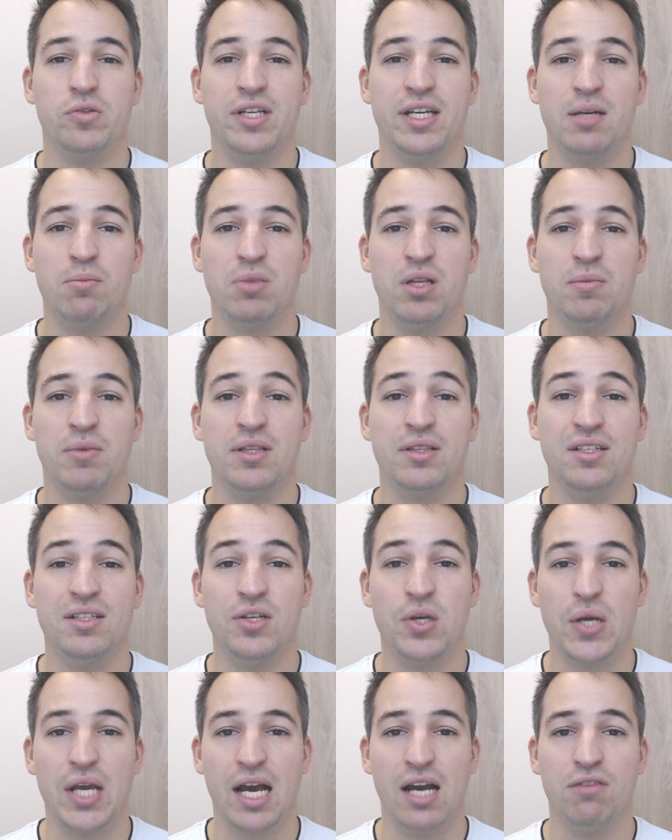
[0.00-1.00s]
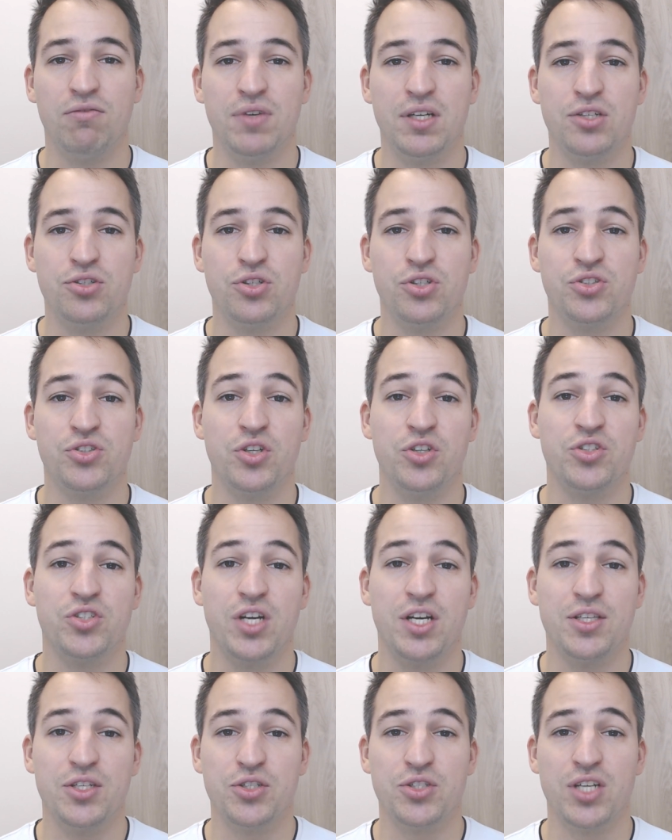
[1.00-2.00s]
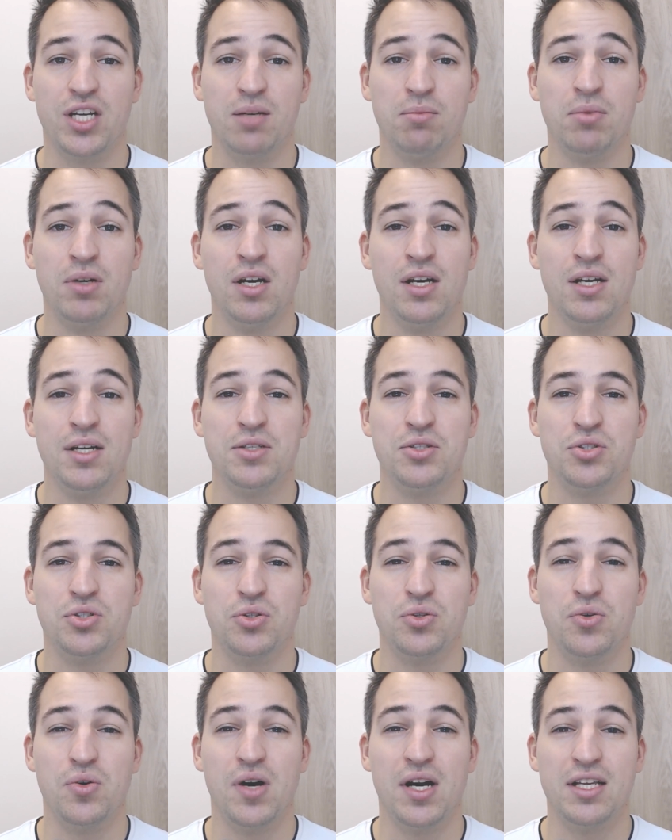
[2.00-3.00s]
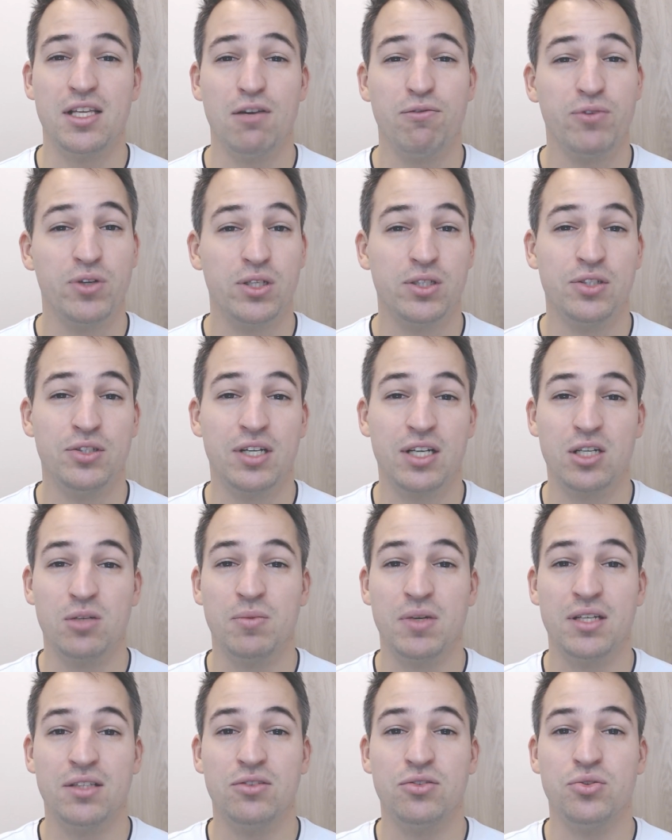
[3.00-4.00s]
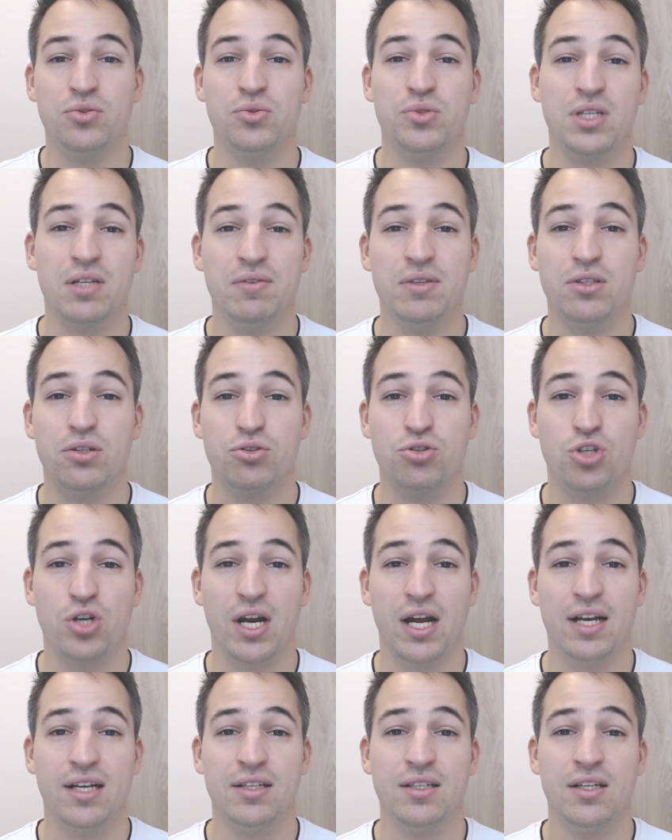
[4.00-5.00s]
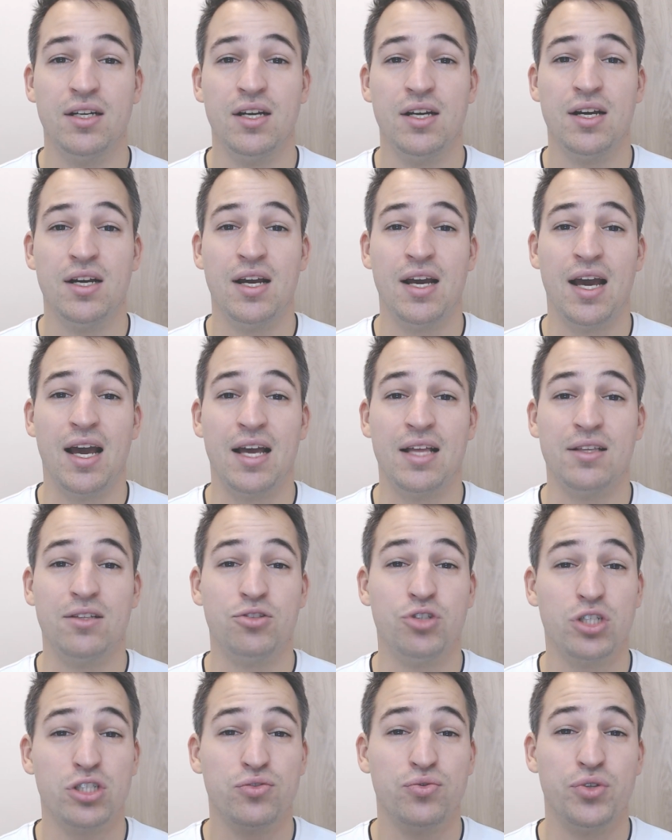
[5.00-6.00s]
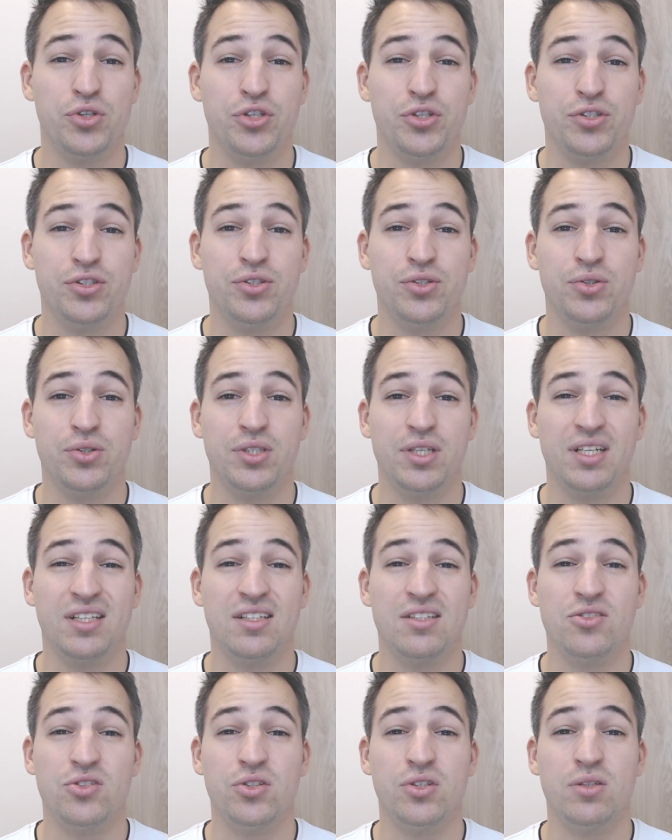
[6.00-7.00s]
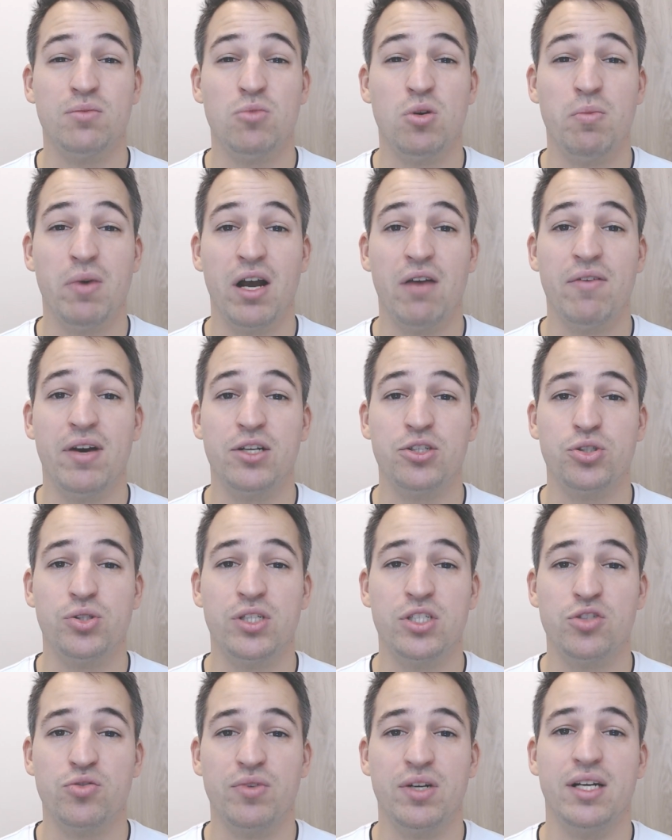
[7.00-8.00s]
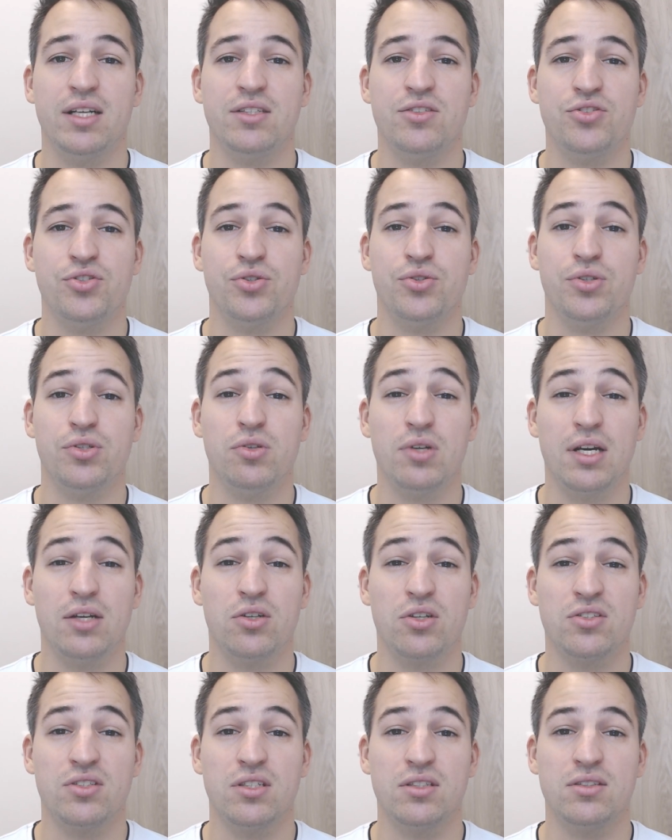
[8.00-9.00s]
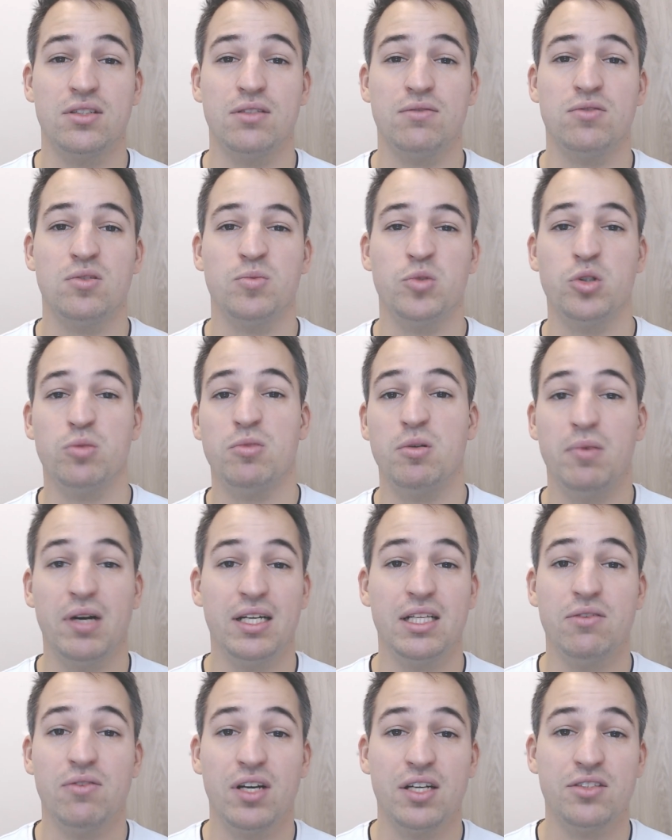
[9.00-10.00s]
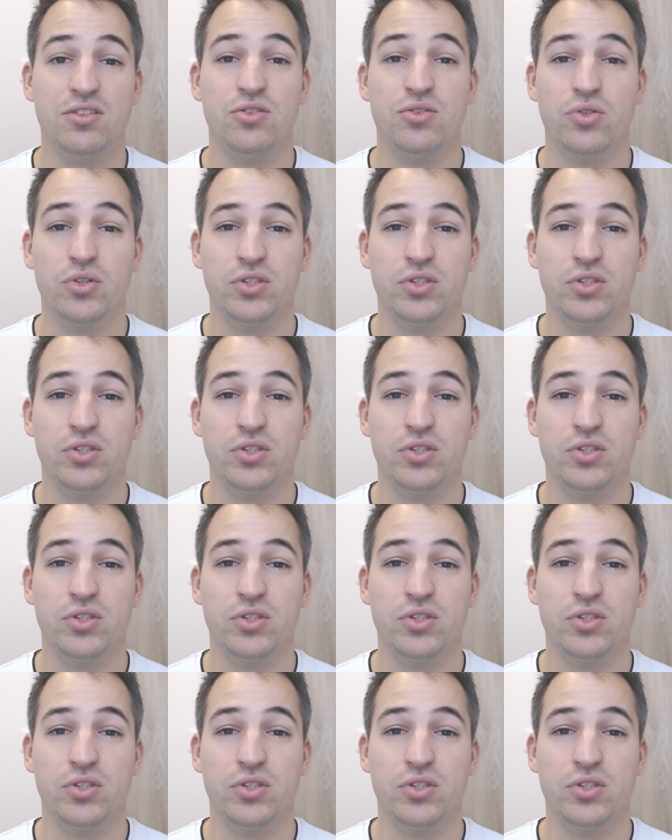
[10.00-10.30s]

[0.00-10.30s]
they implemented the AI features inside this app, so I definitely recommend to give it a try. And just for your note, it has a mobile version as well, so you can access it from your mobile devices